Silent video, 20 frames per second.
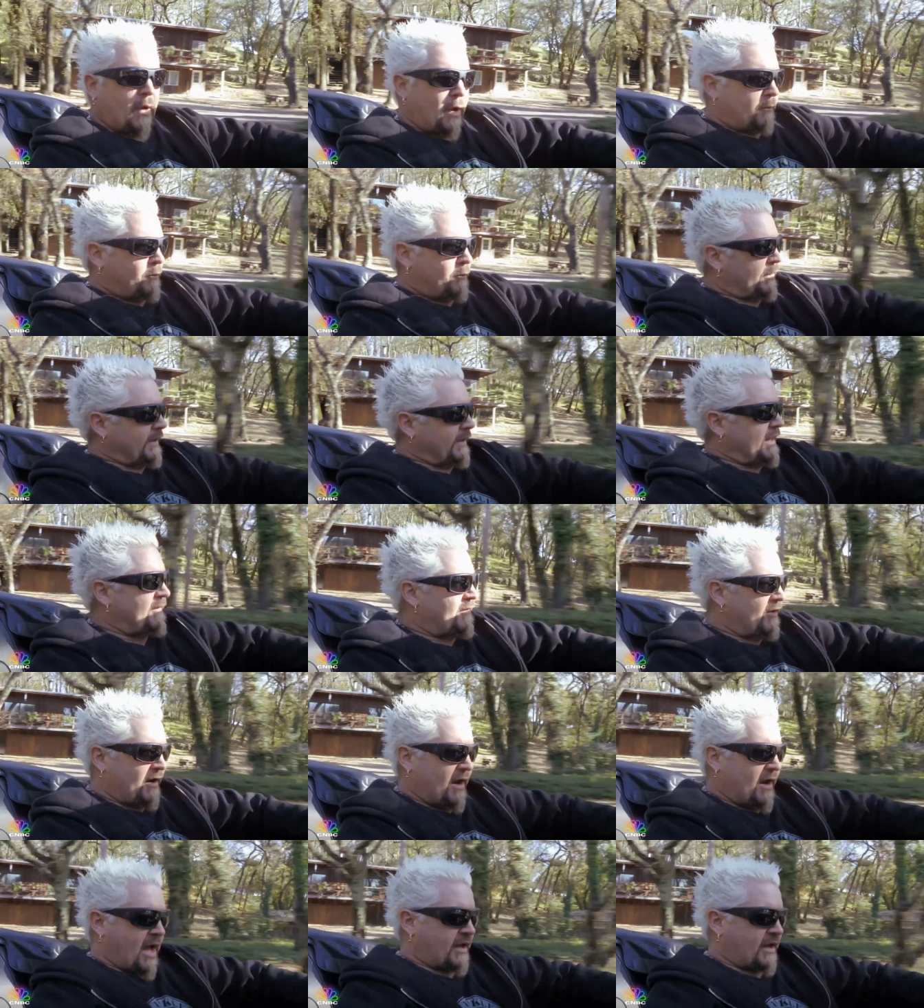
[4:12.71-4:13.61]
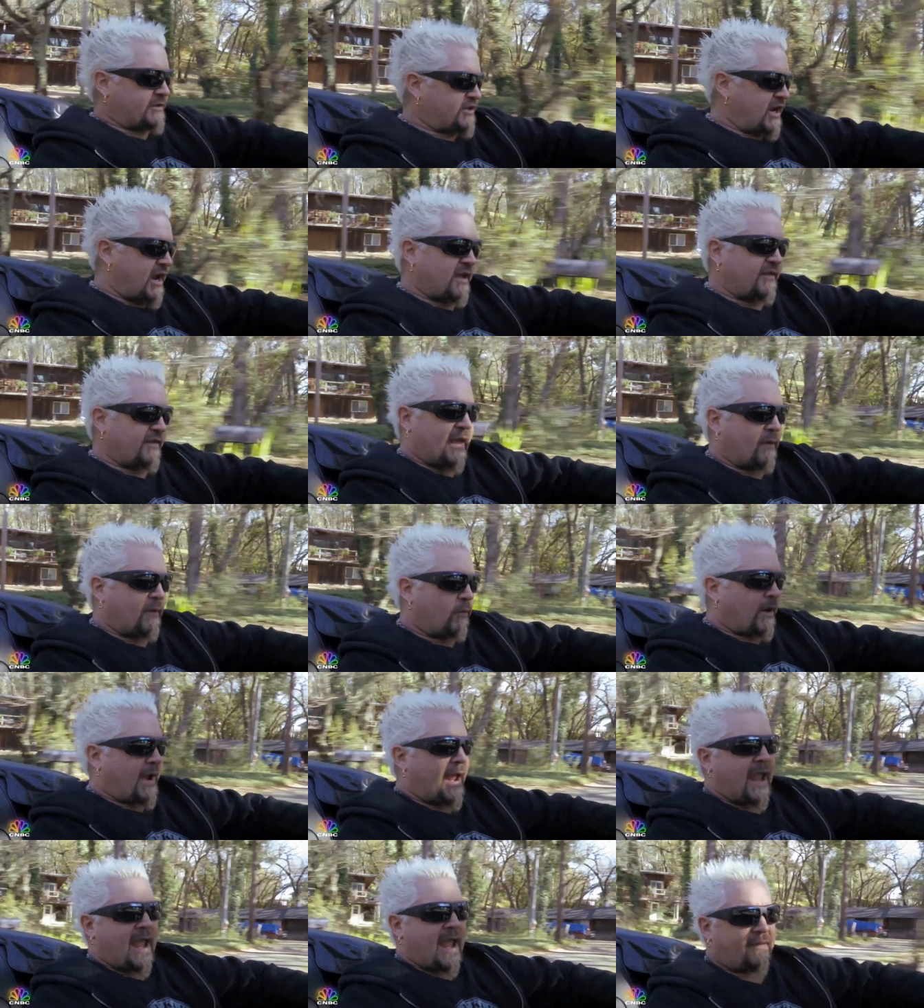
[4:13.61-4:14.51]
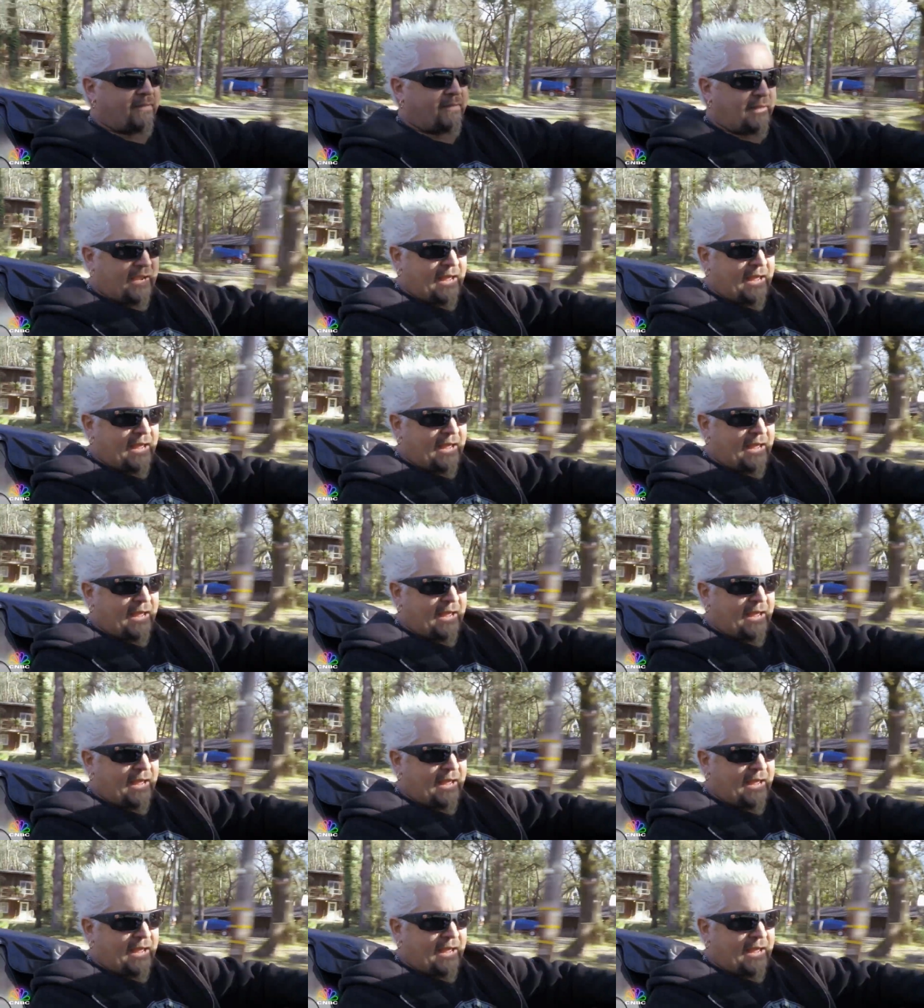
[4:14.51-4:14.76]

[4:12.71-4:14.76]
Believe it or not, Jay, they were hand in